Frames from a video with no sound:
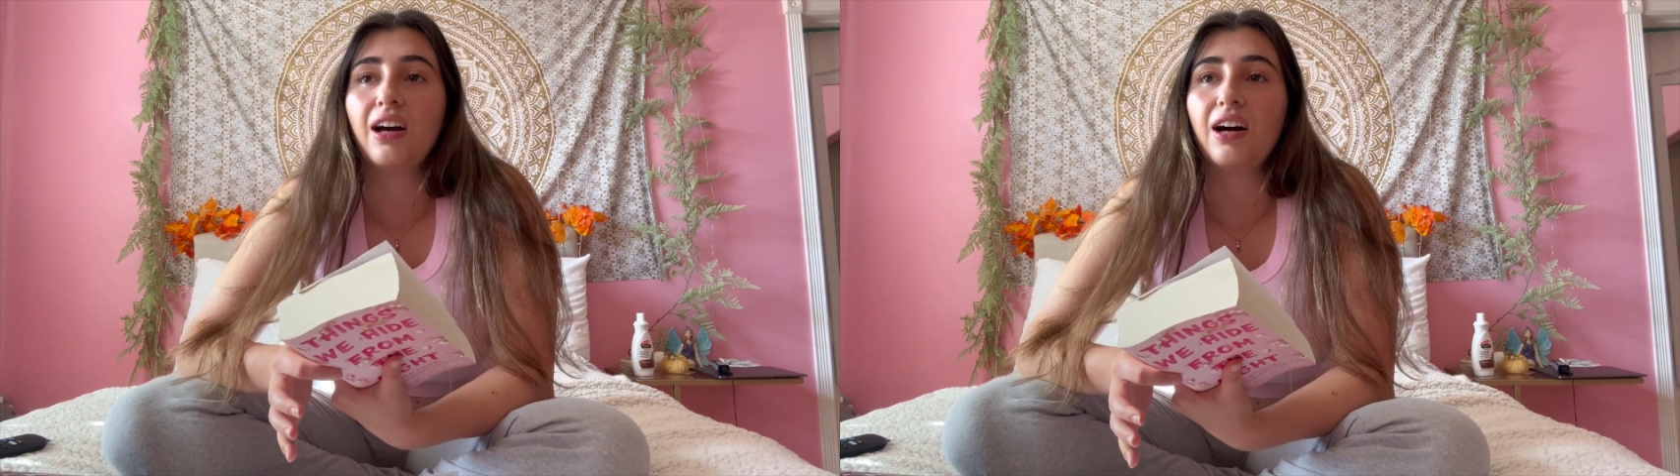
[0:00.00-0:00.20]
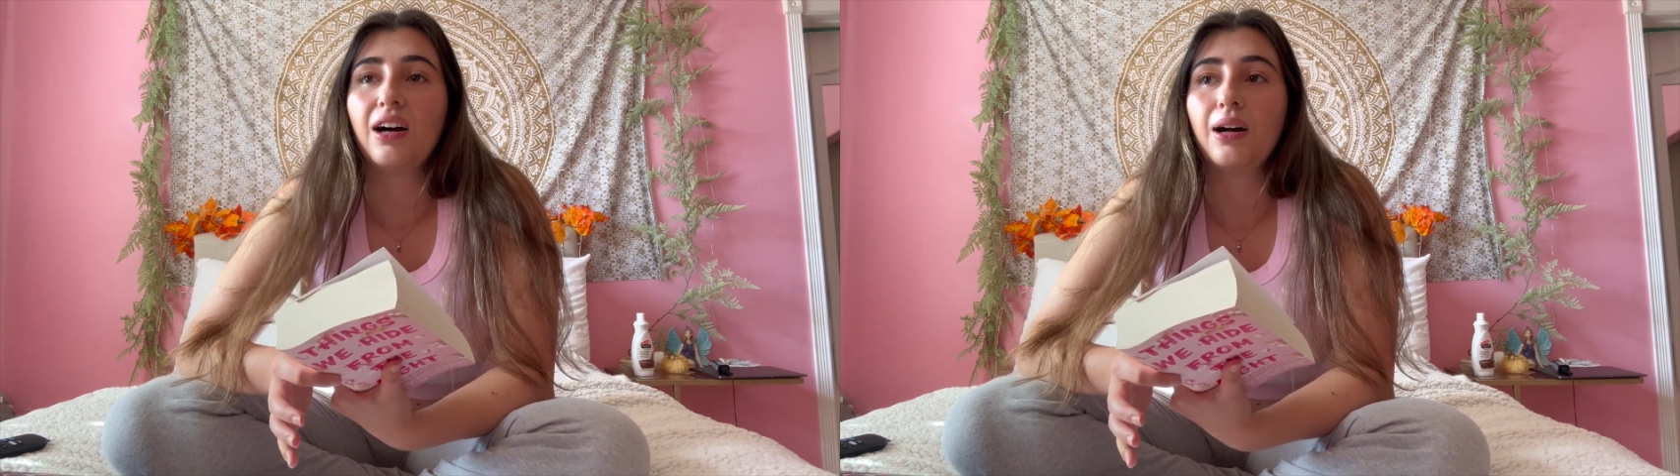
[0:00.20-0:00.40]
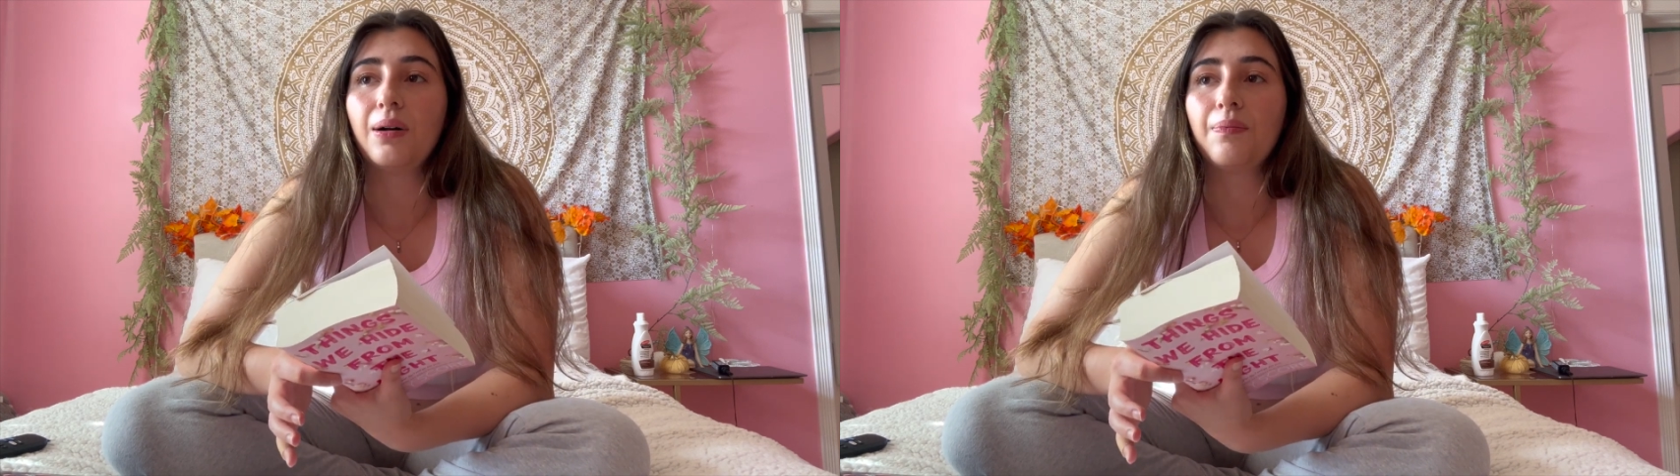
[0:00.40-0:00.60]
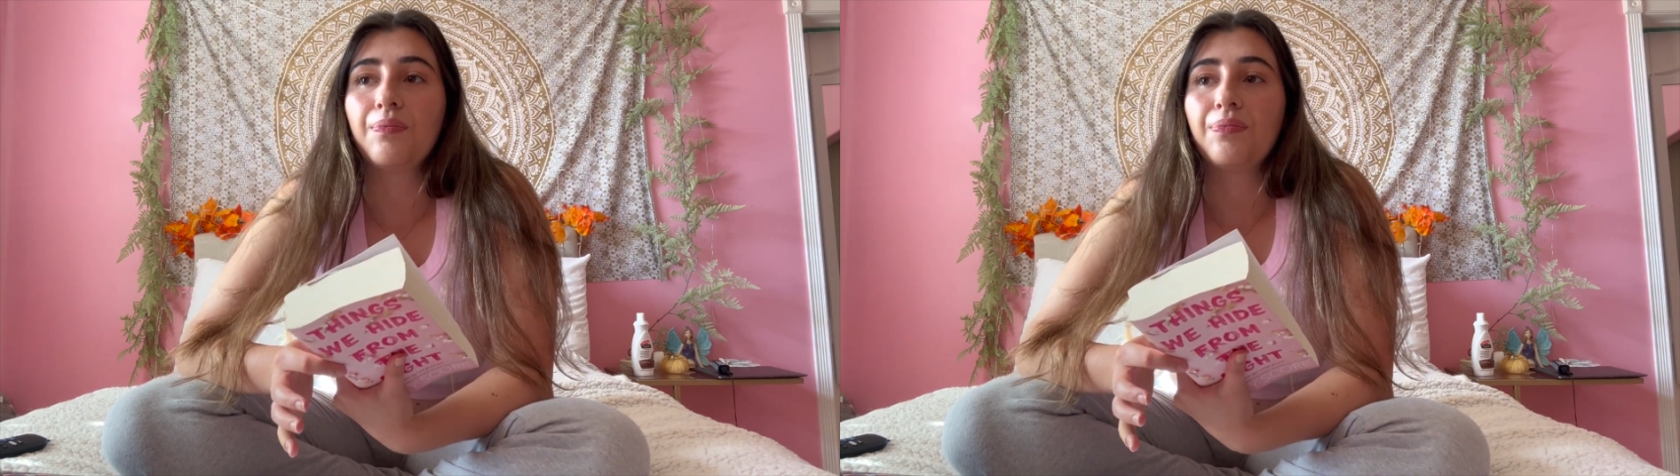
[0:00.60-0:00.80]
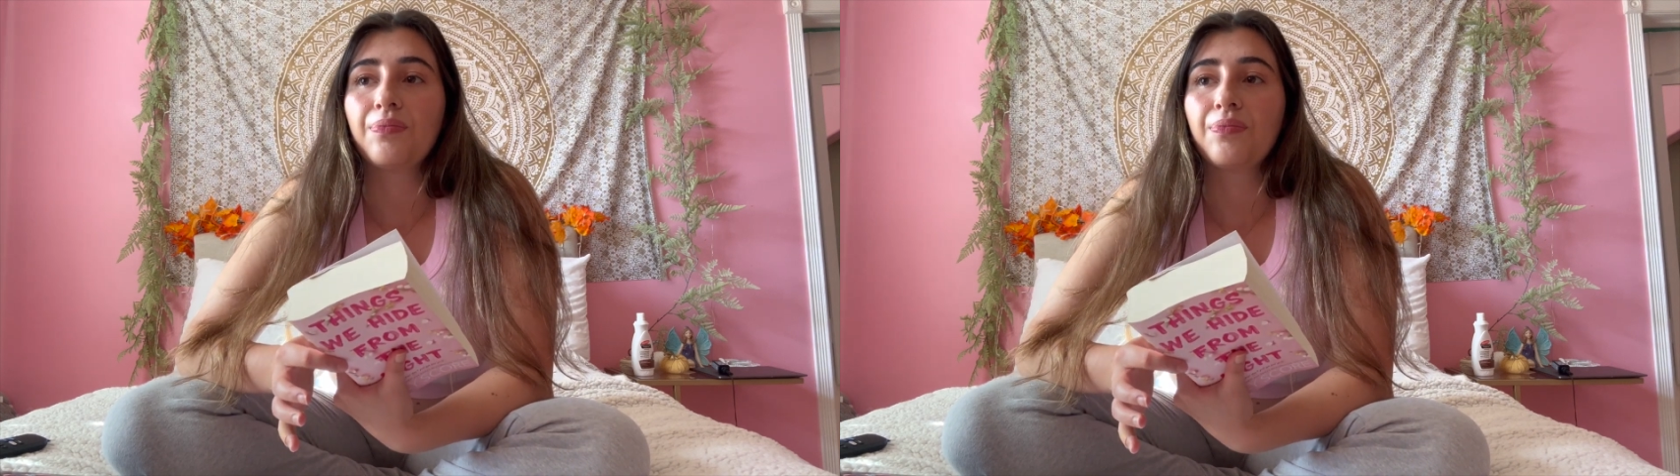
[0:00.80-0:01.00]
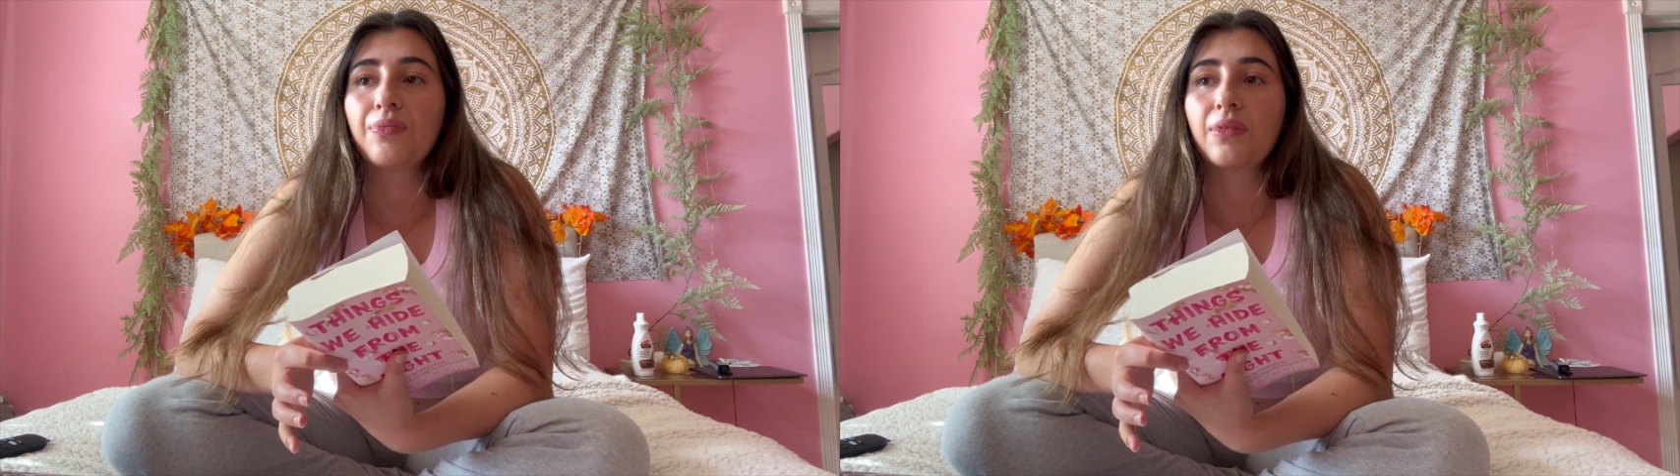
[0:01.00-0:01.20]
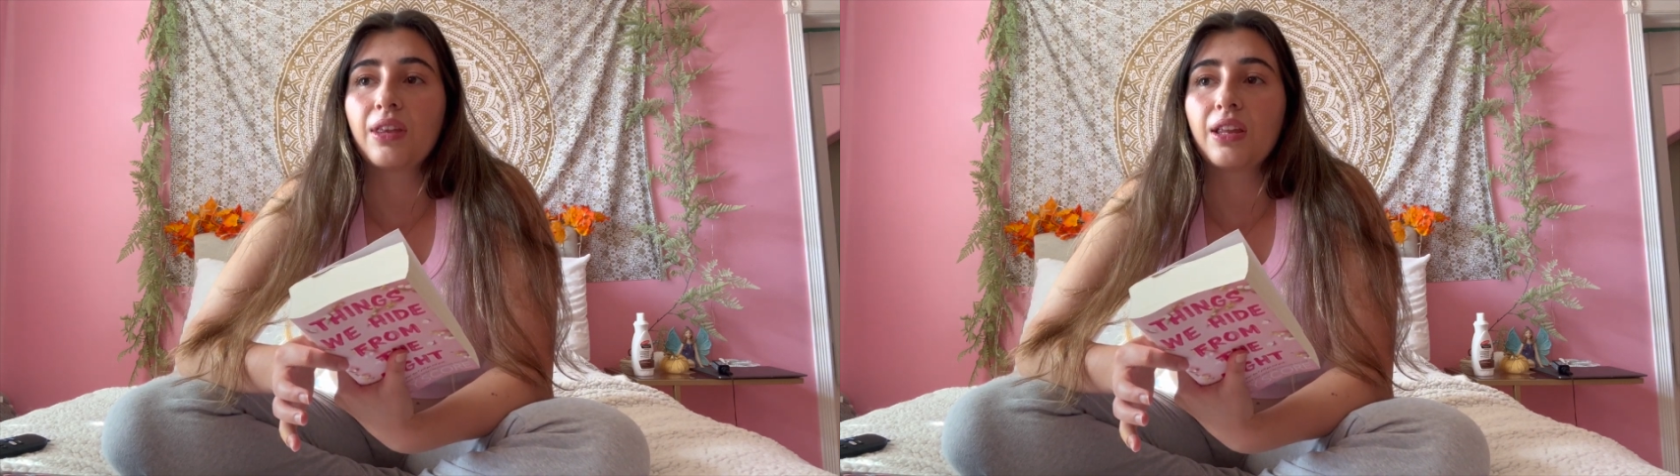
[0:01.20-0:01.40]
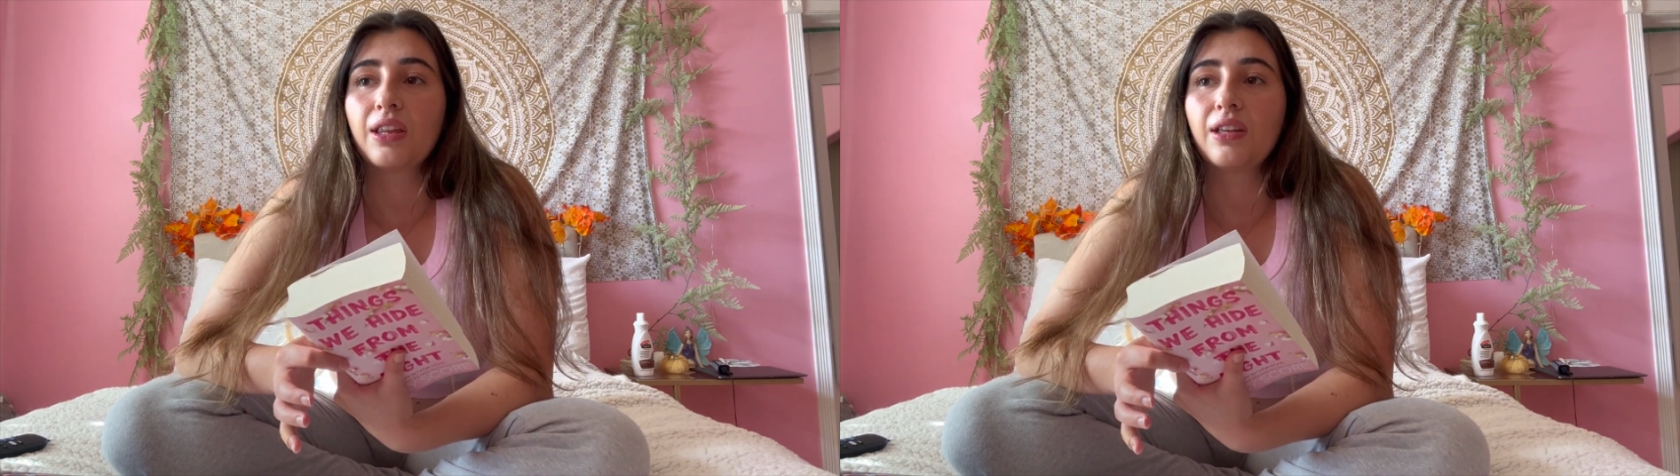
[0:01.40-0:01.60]
Um,
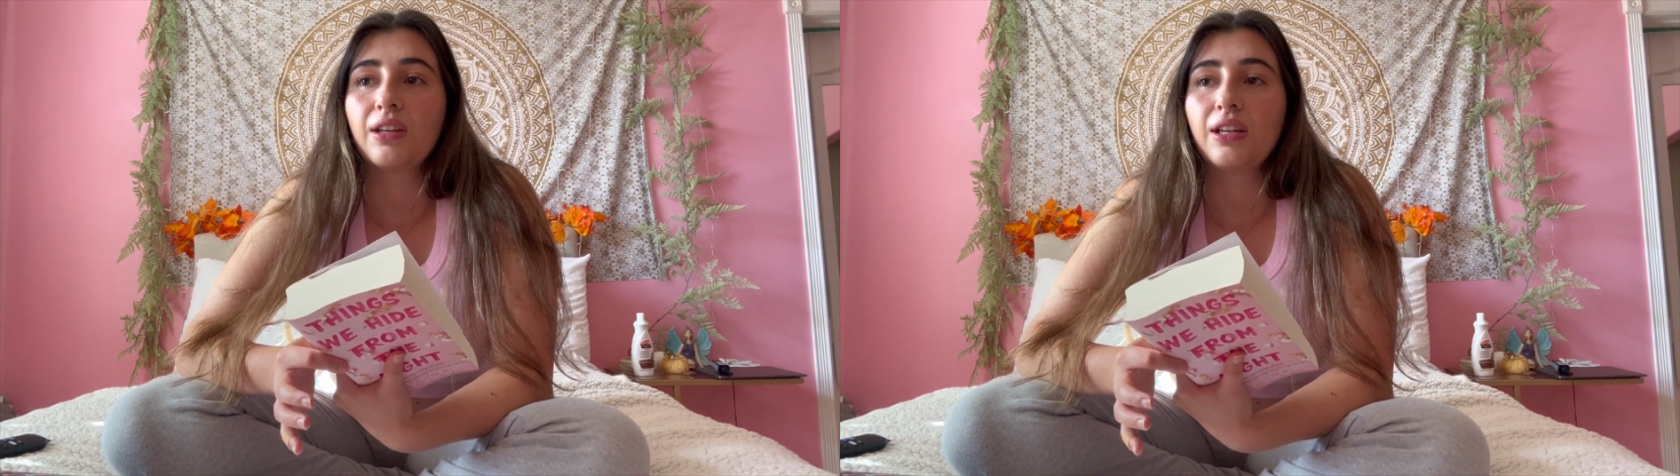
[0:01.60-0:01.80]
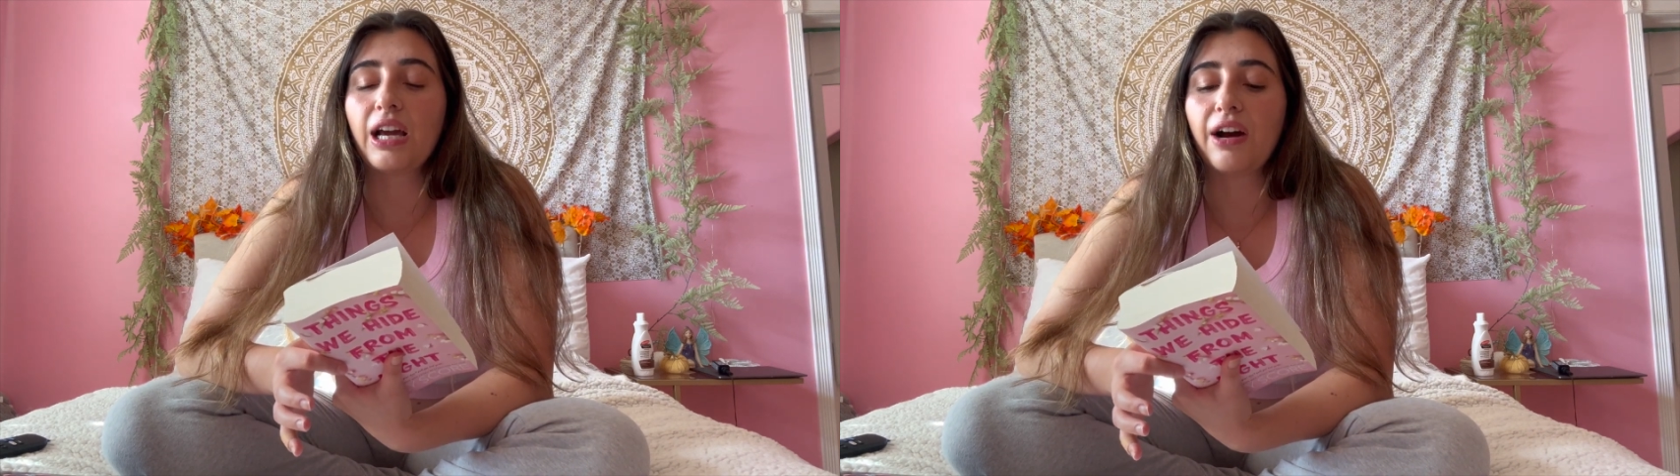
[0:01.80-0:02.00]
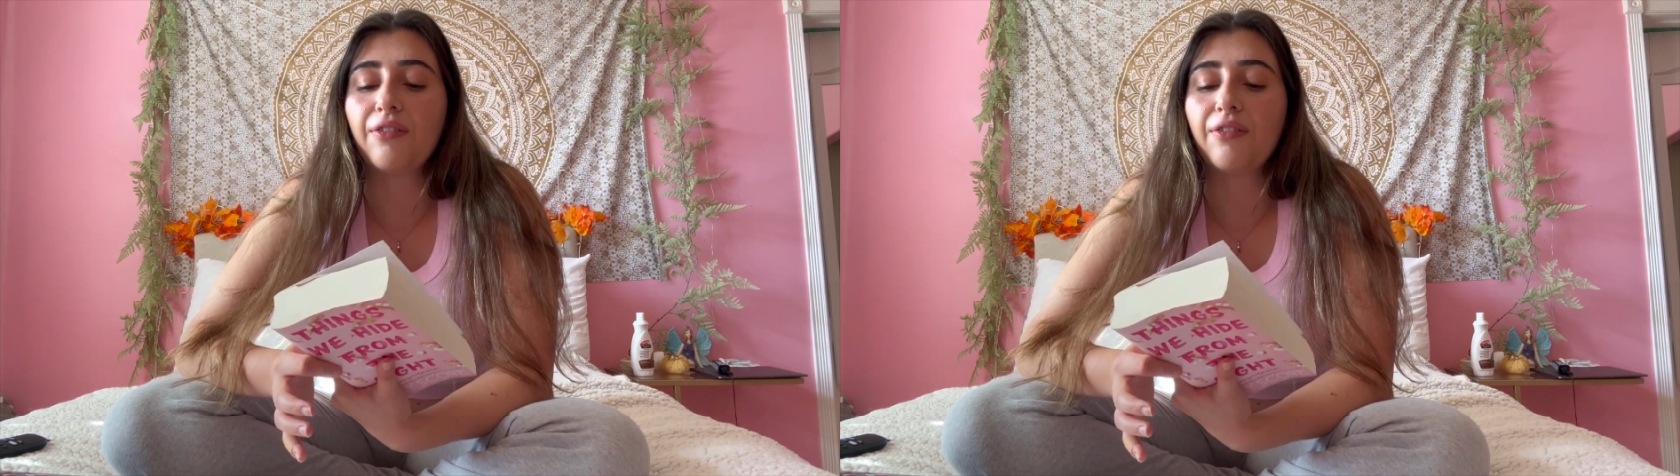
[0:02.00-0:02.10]
yeah,